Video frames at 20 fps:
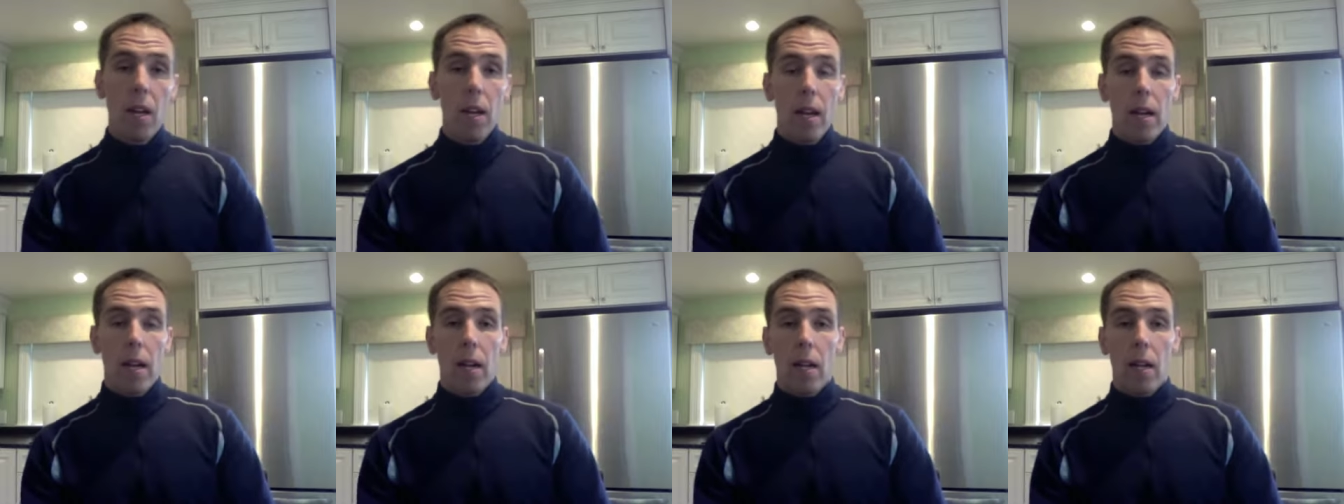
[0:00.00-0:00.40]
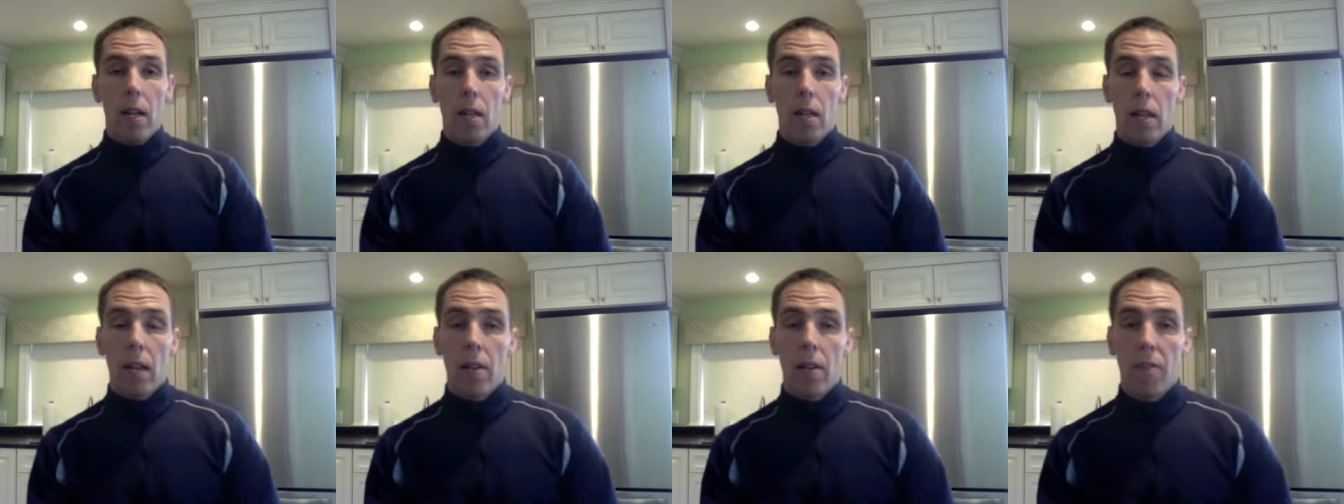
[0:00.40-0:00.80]
And a, a
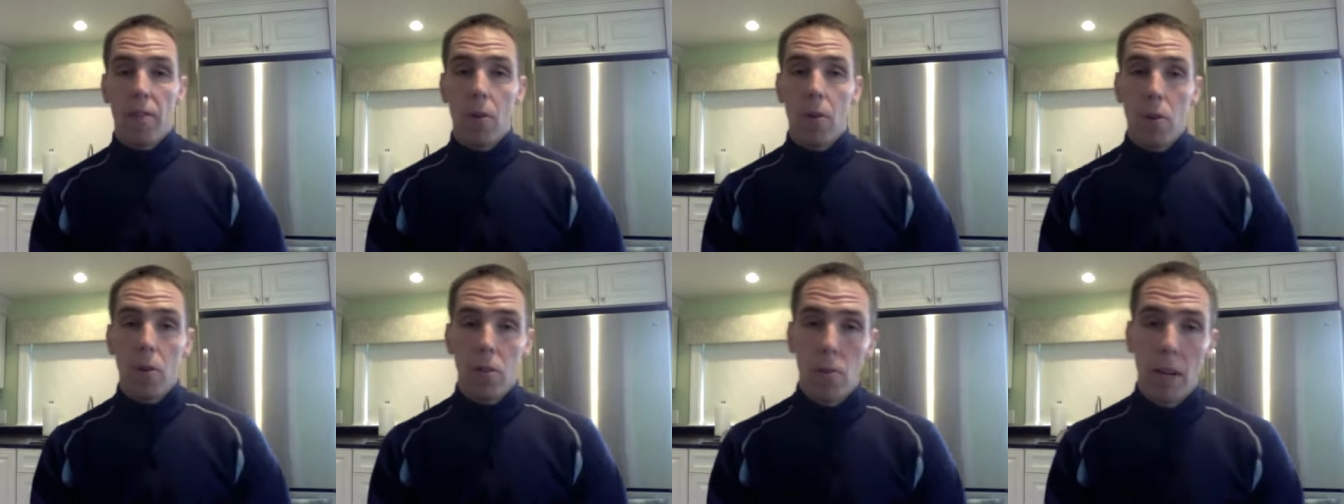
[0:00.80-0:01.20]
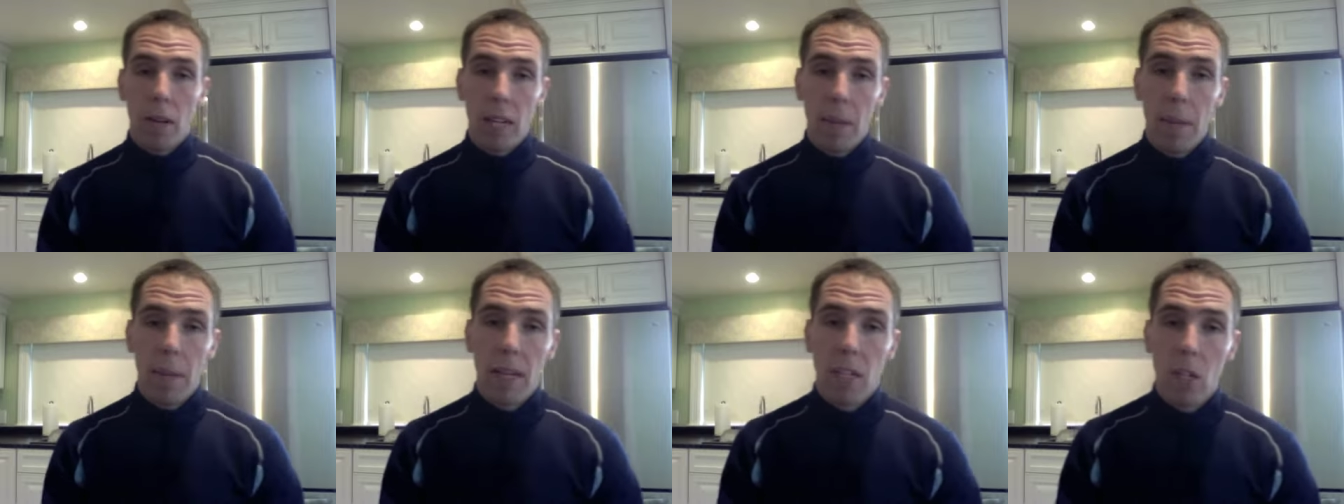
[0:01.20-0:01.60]
lot of folks
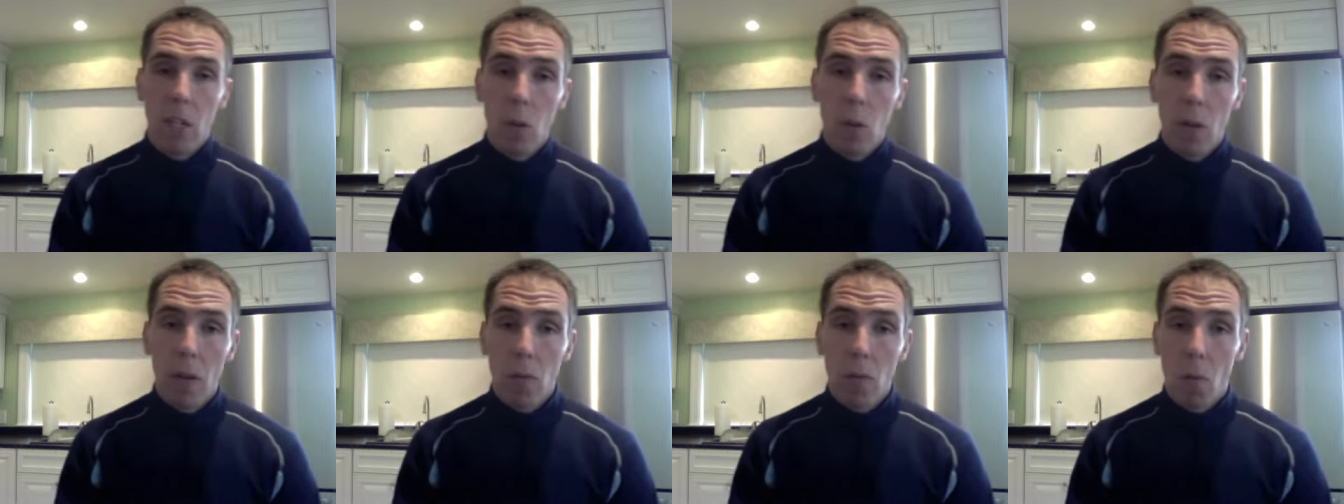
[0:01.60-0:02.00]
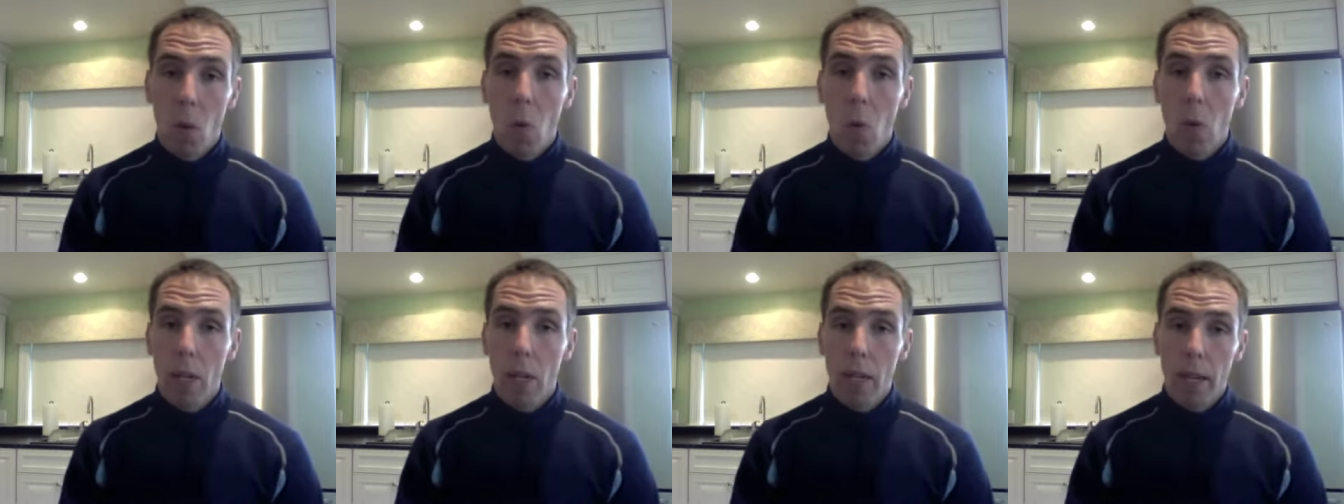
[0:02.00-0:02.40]
recommend doing
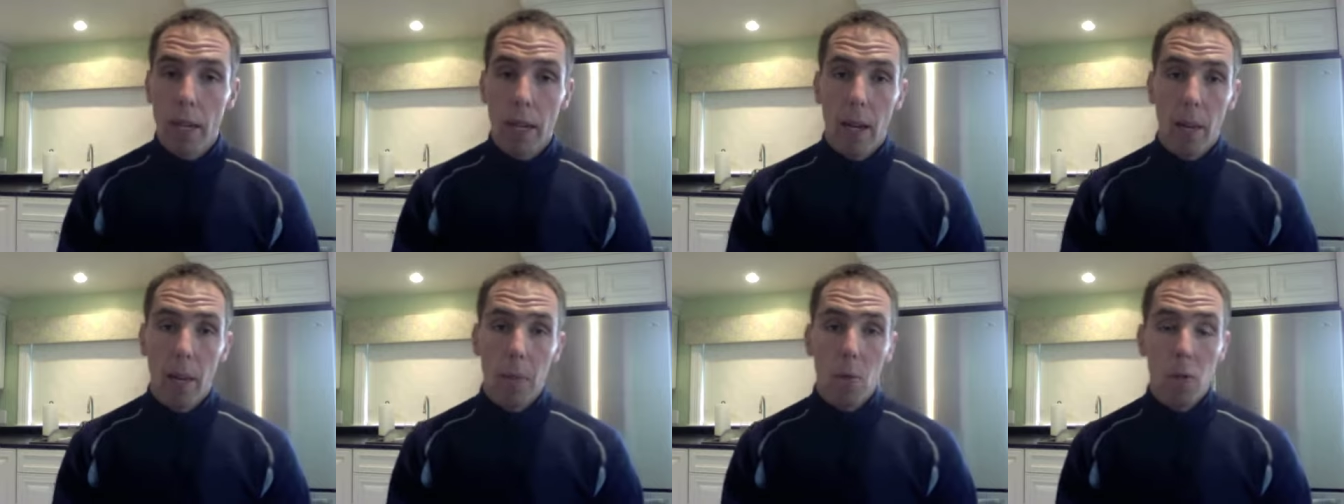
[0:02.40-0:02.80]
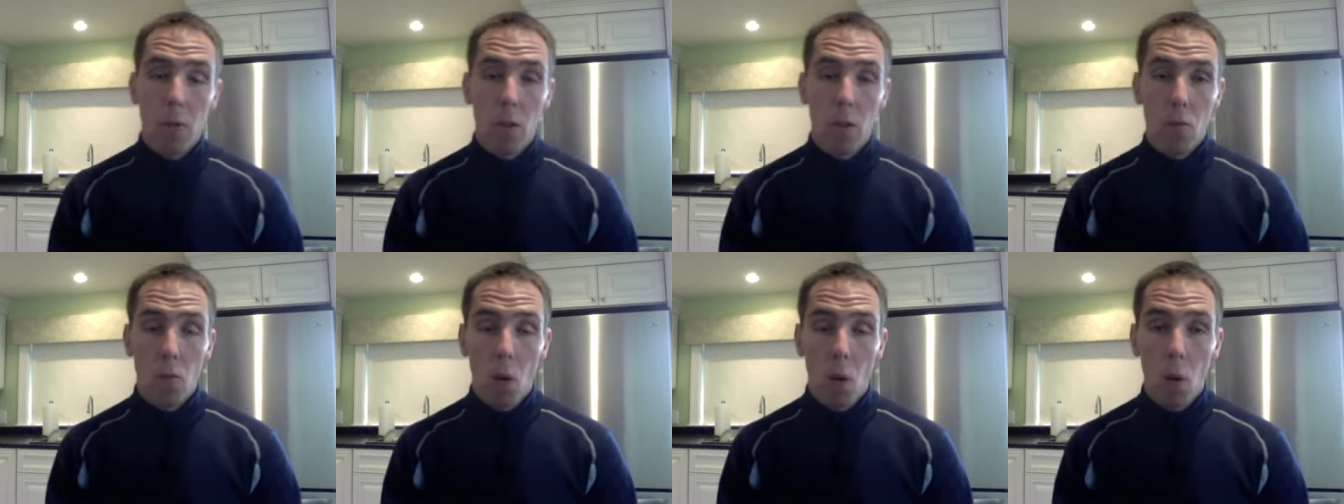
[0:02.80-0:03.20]
rolling. Um, you
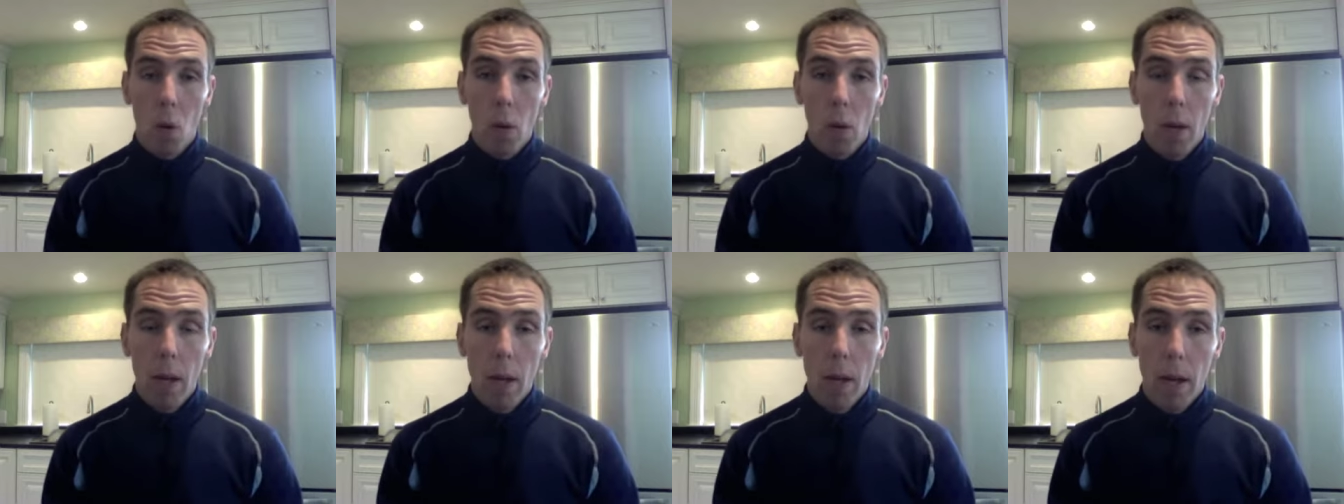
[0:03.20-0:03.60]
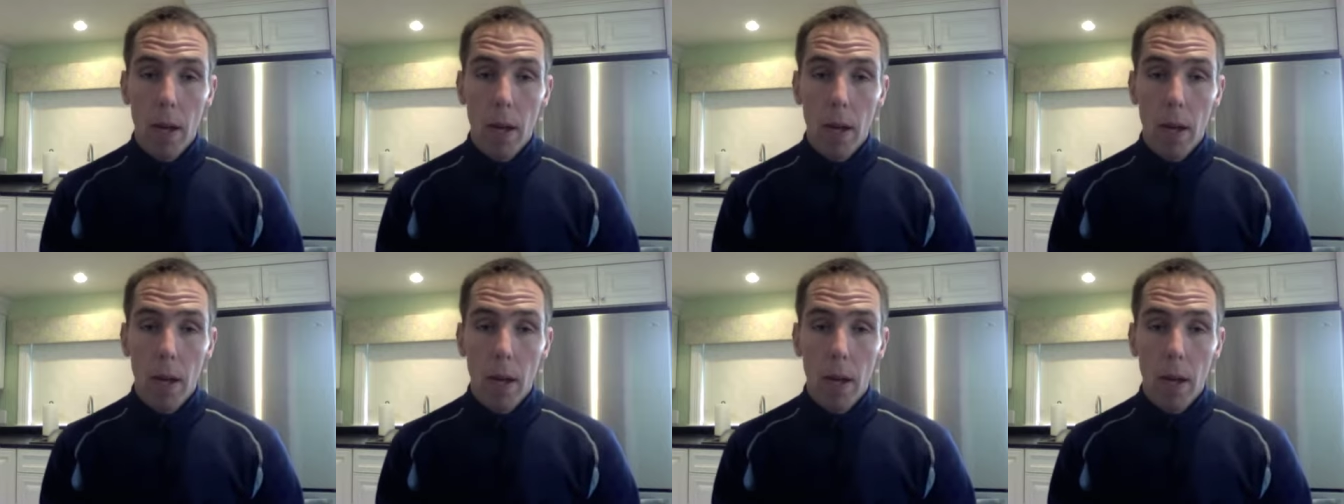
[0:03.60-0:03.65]
can roll.